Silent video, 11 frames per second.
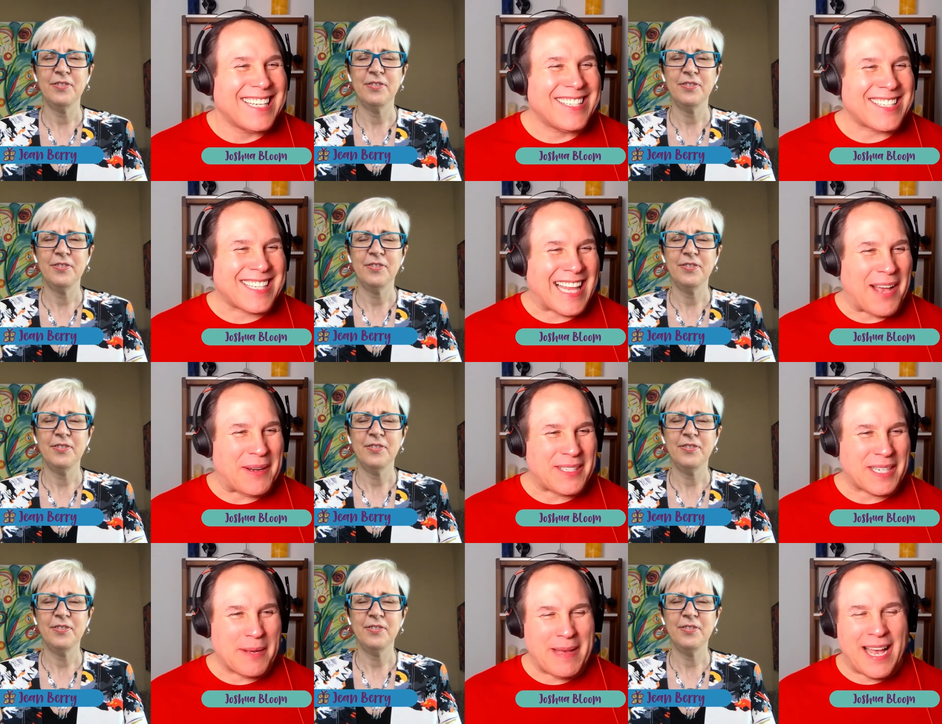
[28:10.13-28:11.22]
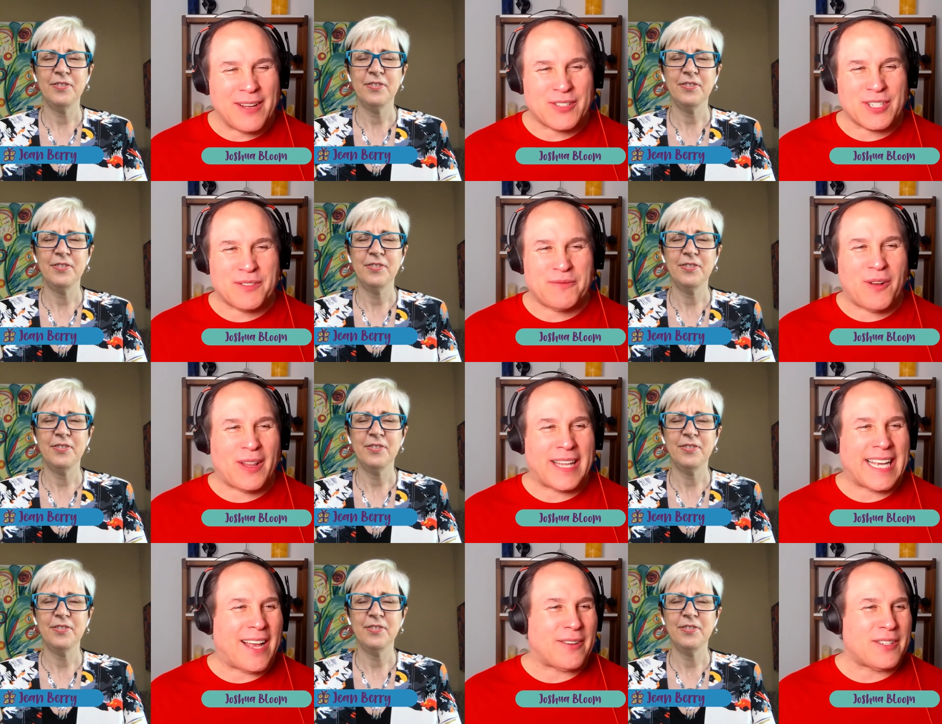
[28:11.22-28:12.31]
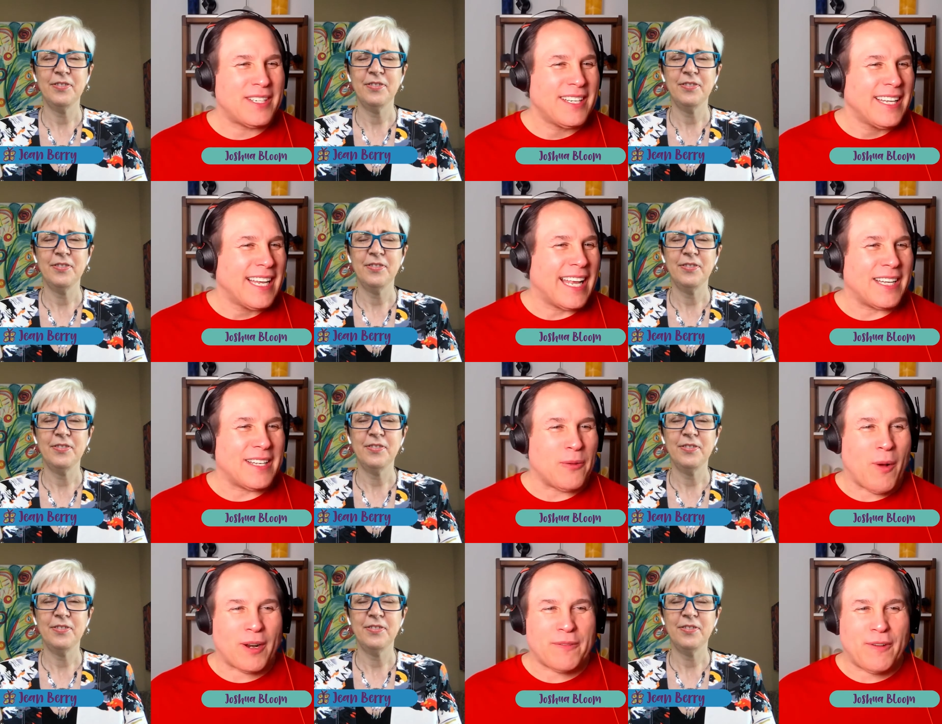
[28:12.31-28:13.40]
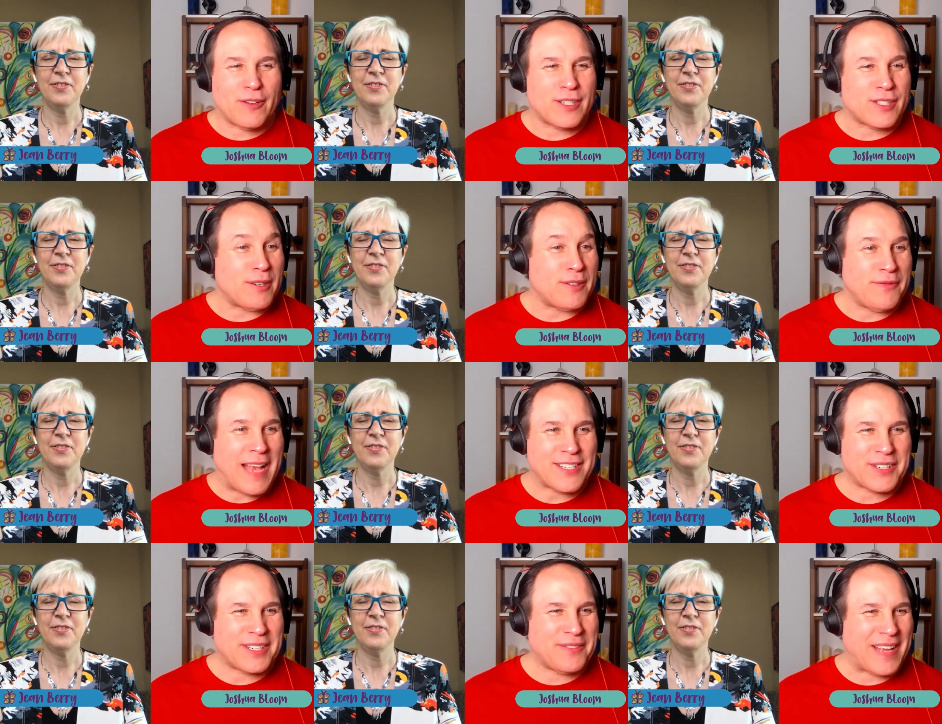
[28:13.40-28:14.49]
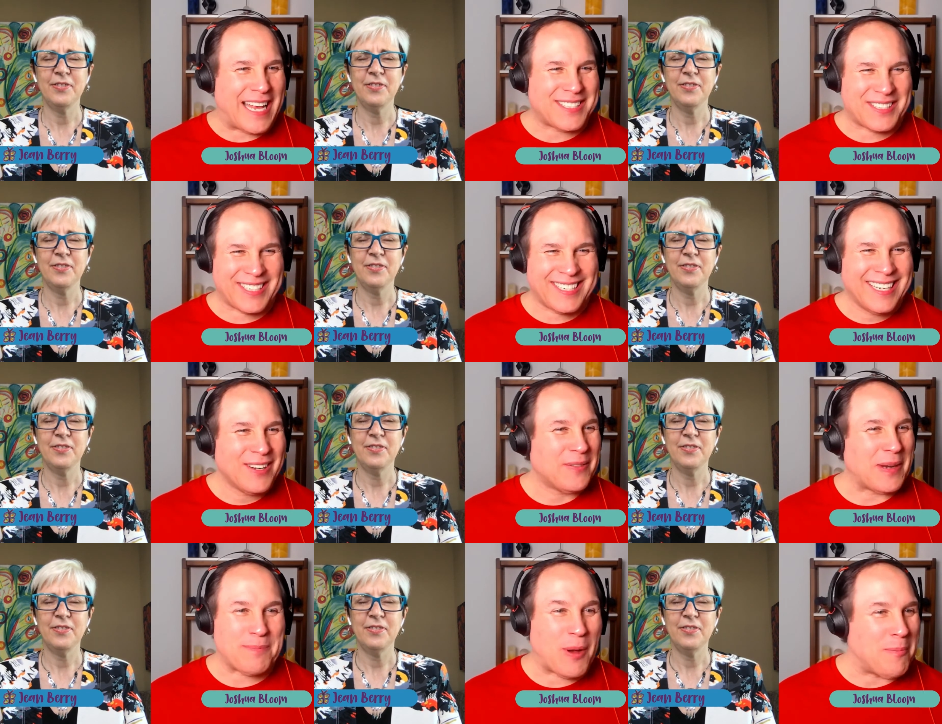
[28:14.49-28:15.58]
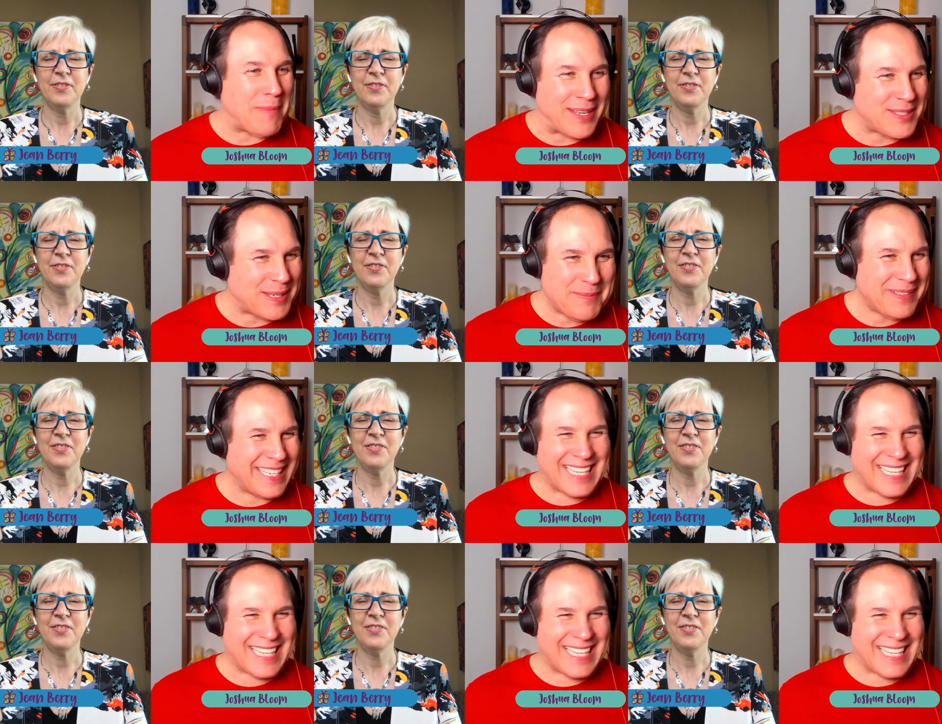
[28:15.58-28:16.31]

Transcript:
Speaker 1: And just allow it to come out, just falling out. And the waterfall just goes faster and faster with momentum.